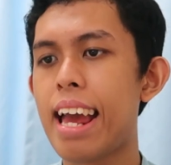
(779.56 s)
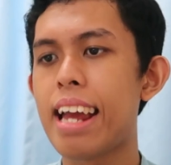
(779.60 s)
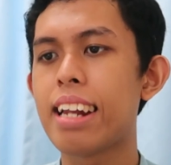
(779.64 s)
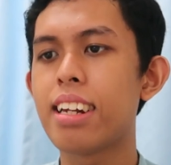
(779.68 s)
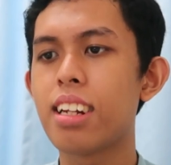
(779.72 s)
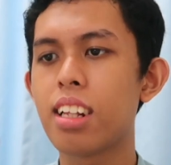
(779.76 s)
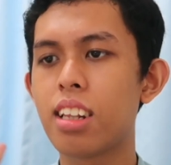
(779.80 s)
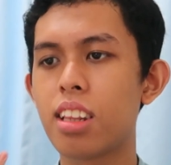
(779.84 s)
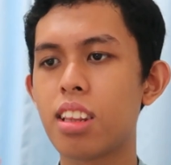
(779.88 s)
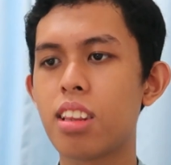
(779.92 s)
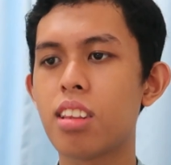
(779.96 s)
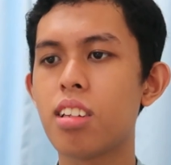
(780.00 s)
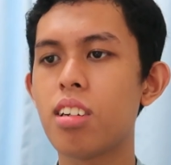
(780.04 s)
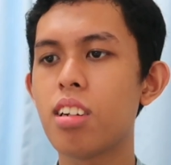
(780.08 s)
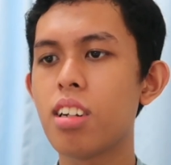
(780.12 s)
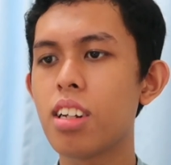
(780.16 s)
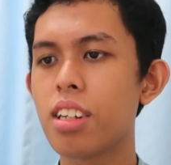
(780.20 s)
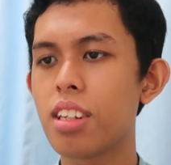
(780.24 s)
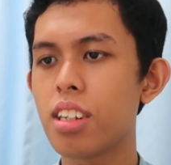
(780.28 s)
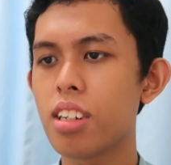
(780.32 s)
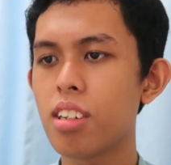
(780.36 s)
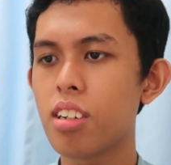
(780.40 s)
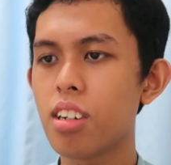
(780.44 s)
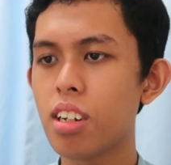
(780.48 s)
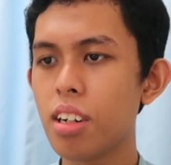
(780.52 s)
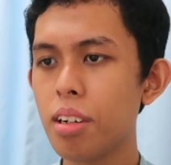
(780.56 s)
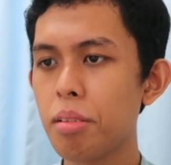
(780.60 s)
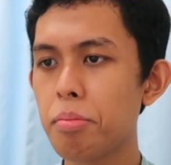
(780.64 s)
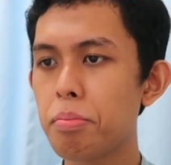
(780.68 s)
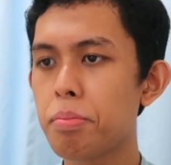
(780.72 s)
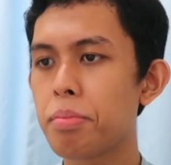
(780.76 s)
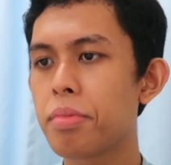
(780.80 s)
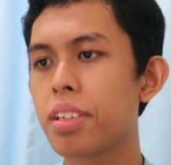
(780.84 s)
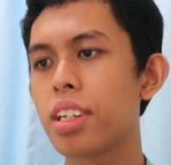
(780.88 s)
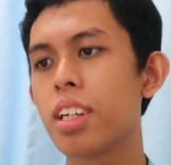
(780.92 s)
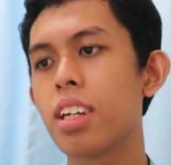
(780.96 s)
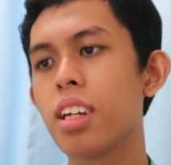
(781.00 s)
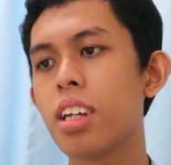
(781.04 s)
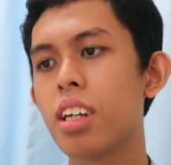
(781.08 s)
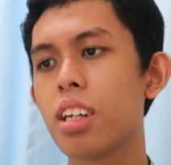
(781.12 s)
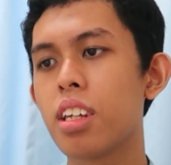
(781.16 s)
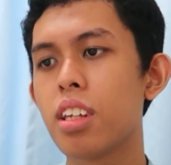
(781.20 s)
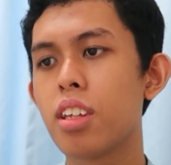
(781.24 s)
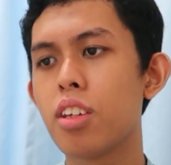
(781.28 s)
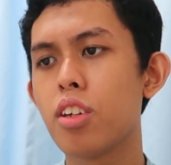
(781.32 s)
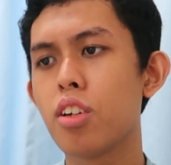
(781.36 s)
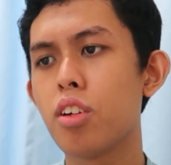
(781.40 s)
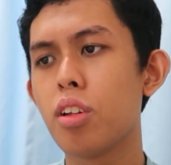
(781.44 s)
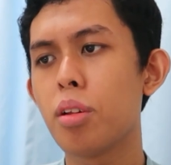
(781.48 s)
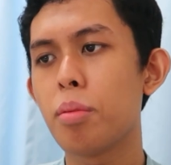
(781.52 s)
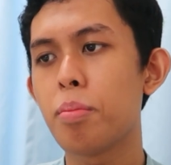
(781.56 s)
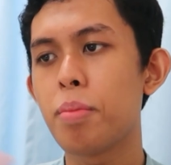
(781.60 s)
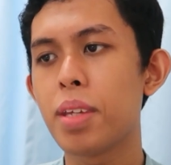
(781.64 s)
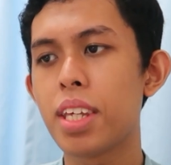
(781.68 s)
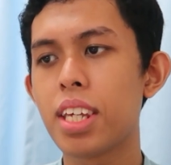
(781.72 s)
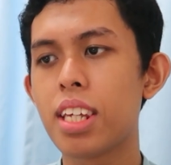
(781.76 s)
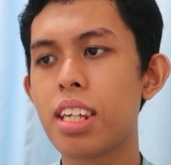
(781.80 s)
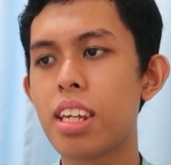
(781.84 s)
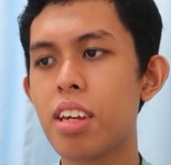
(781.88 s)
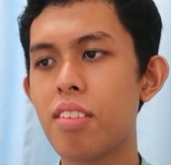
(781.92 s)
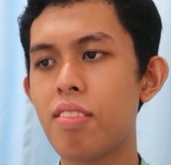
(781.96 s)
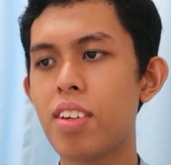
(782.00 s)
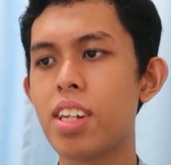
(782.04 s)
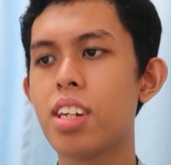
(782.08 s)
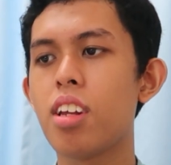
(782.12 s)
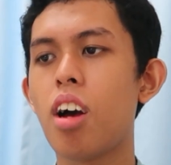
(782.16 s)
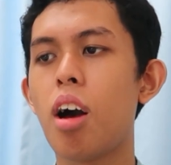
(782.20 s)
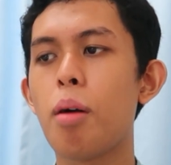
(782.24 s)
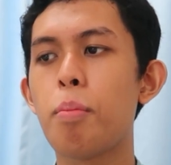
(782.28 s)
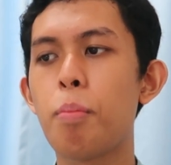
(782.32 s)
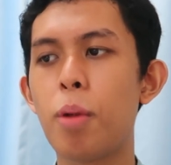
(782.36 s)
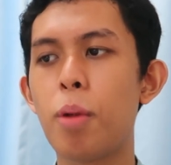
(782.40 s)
And the third year, you'll be given the